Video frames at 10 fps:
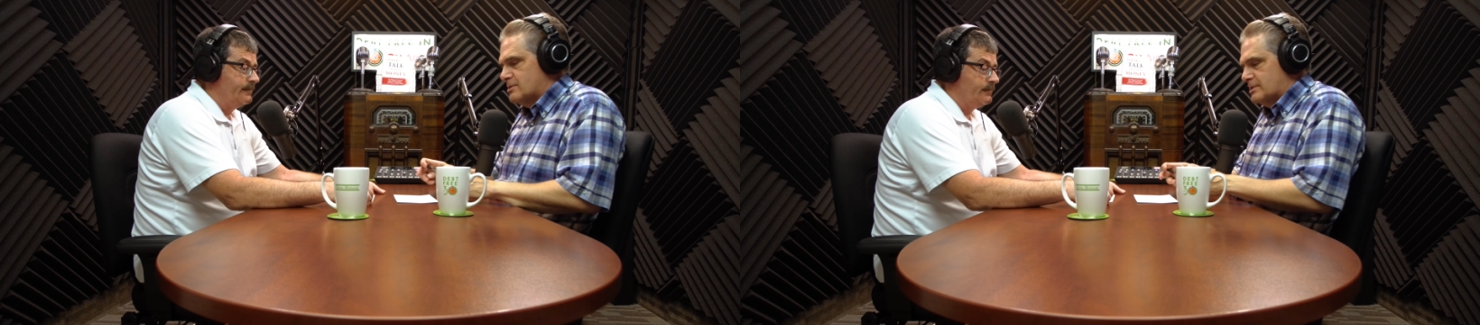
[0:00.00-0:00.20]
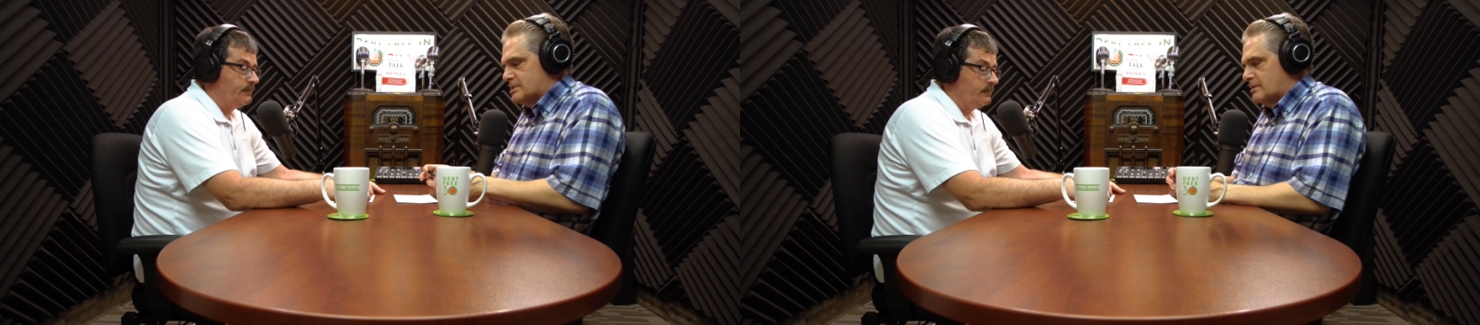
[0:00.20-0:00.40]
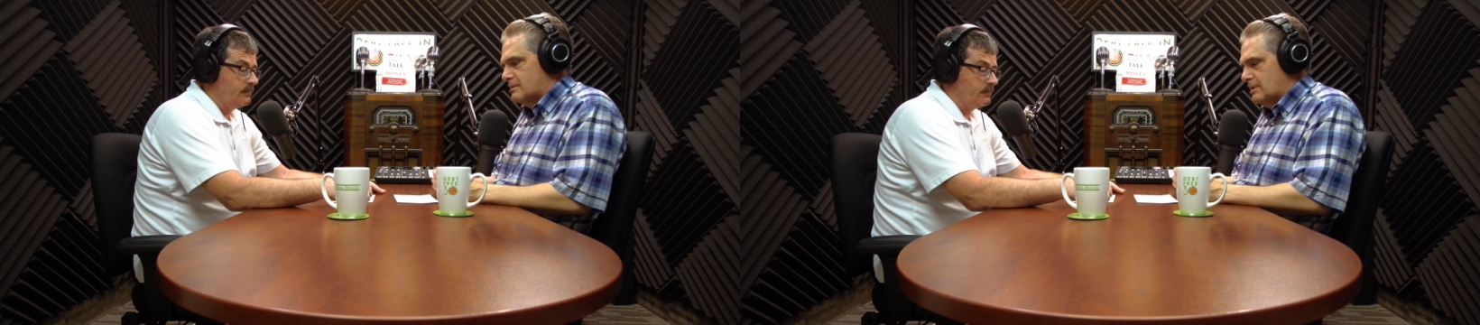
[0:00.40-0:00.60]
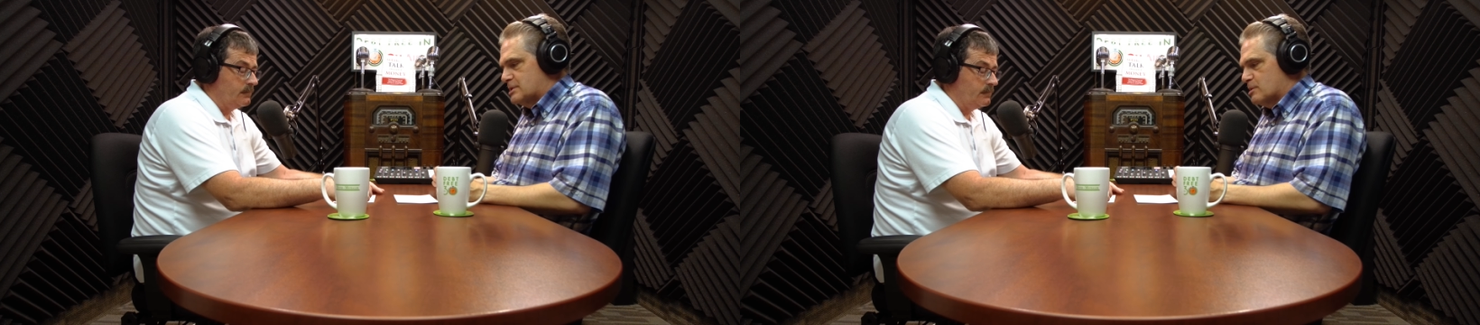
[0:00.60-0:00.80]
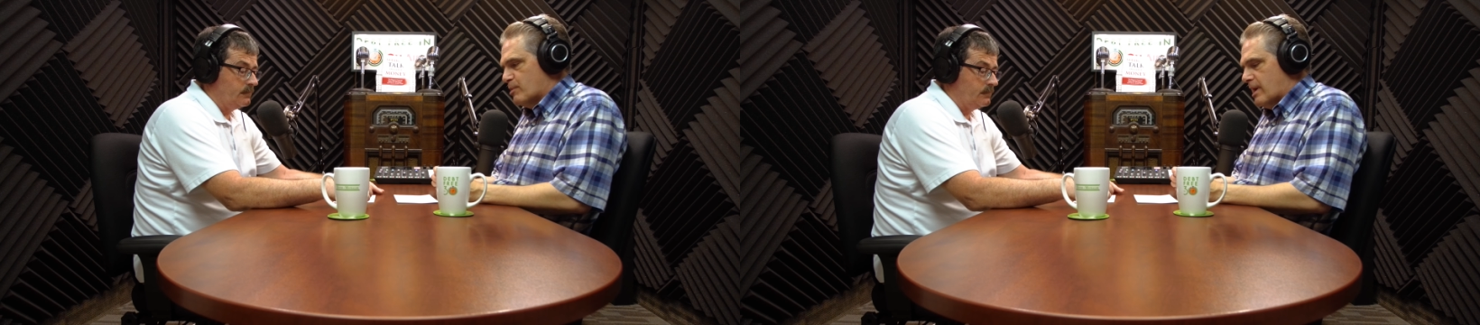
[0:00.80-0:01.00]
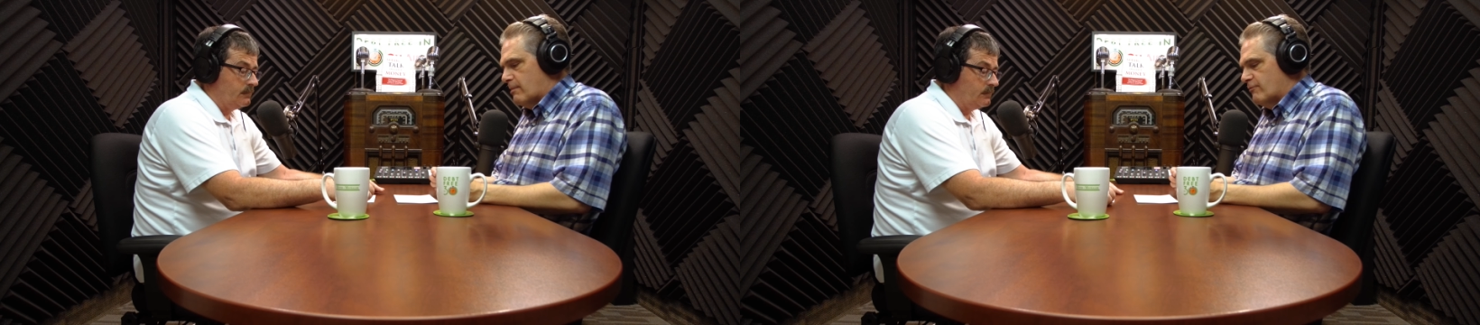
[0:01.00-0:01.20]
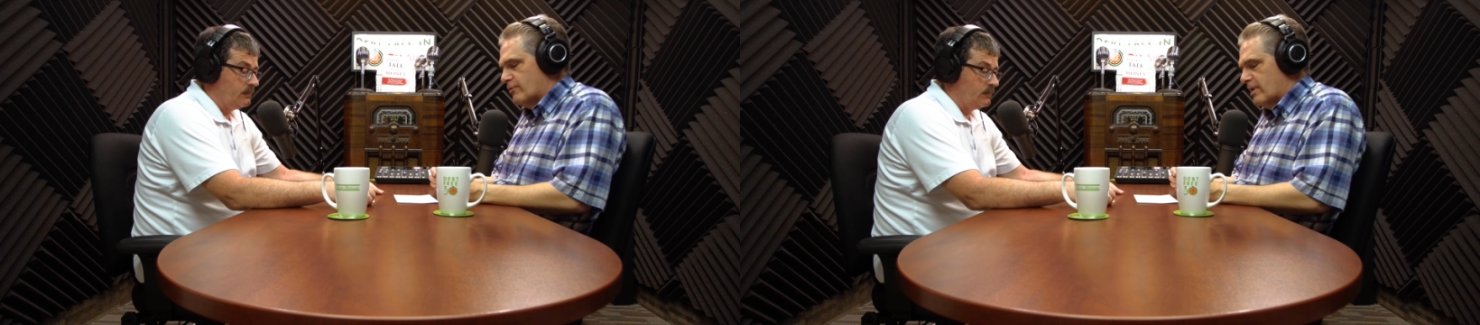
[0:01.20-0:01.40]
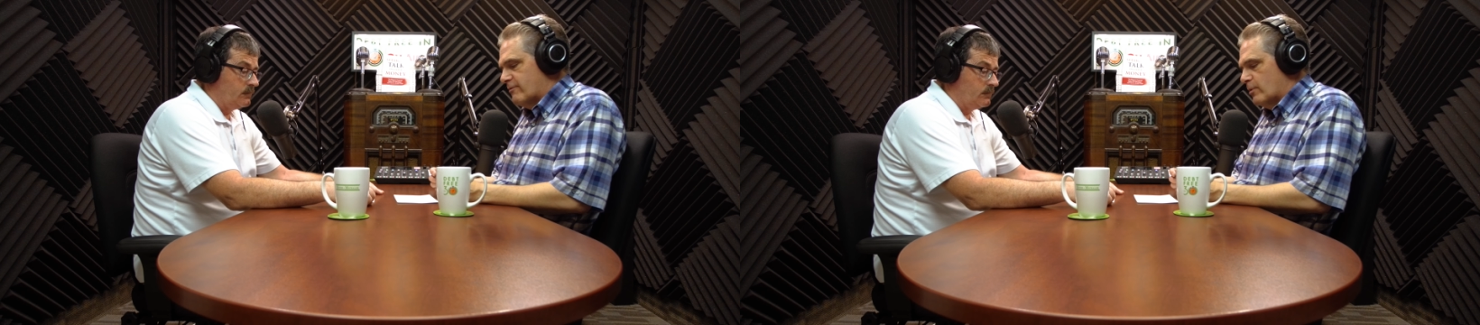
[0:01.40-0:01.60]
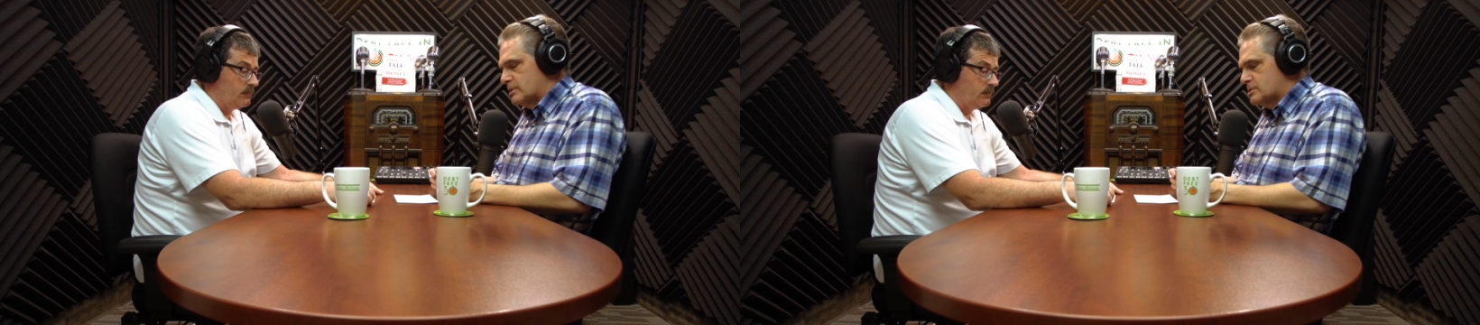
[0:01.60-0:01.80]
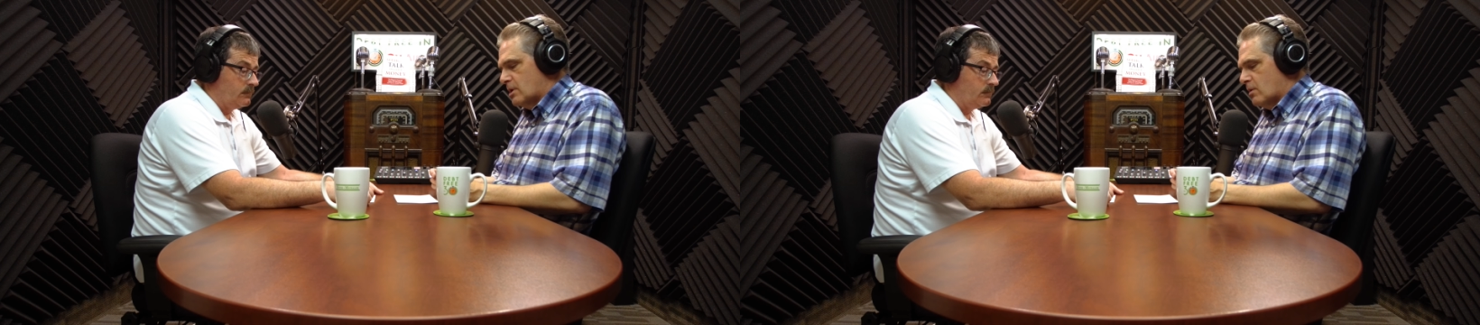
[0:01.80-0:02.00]
Speaker 1: So it's a problem for
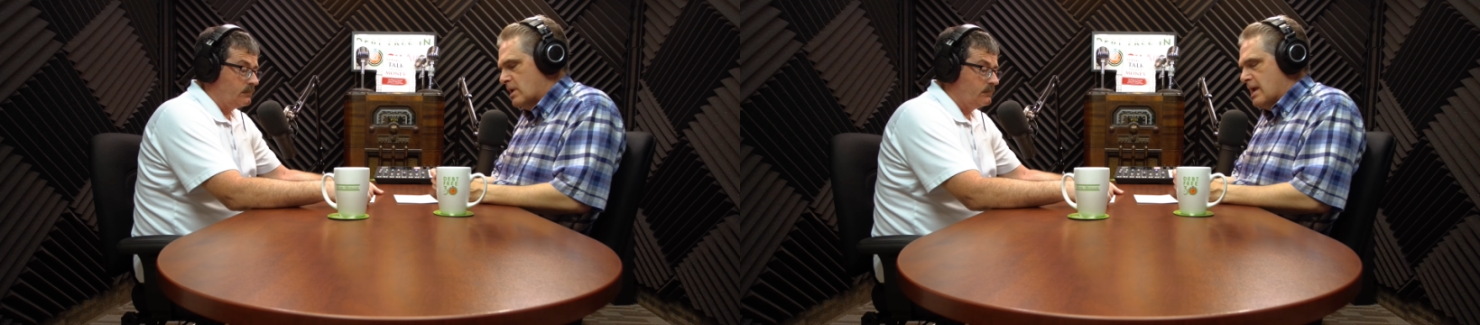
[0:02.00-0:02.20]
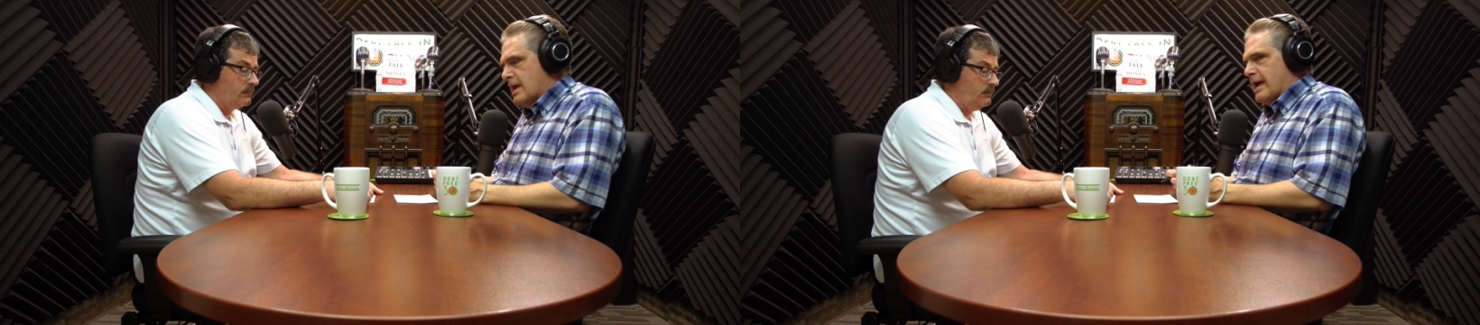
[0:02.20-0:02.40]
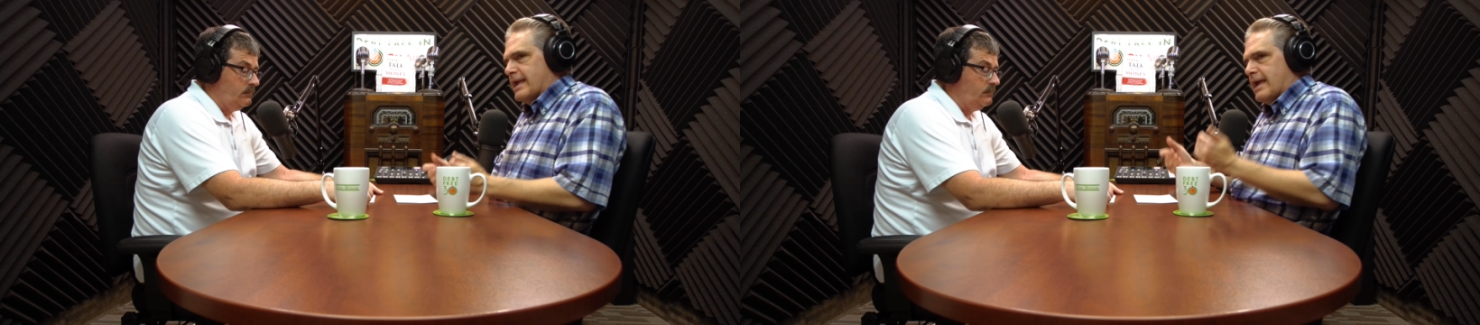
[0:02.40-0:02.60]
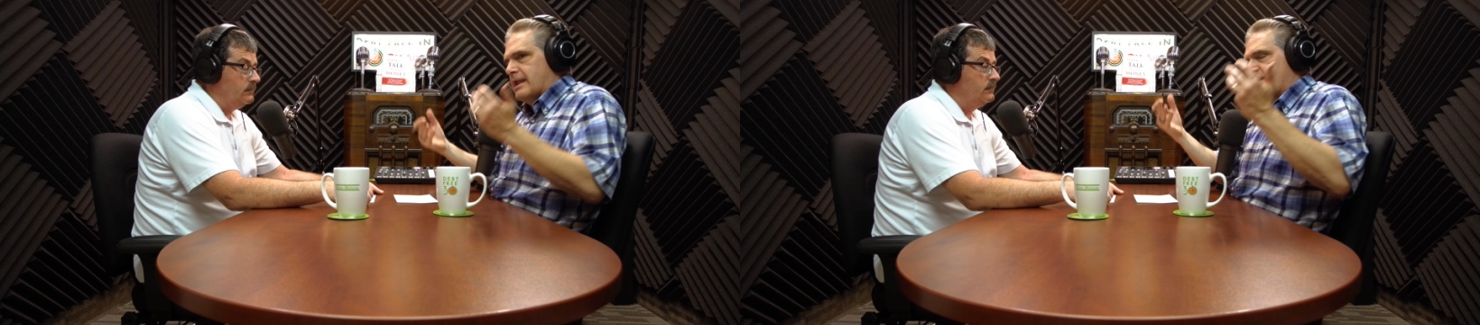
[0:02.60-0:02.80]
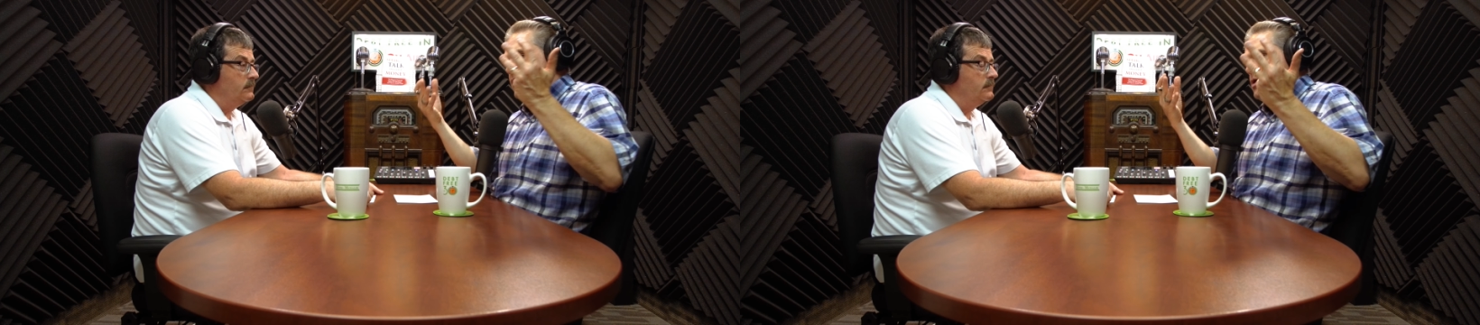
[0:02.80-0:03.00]
everyone. So again, if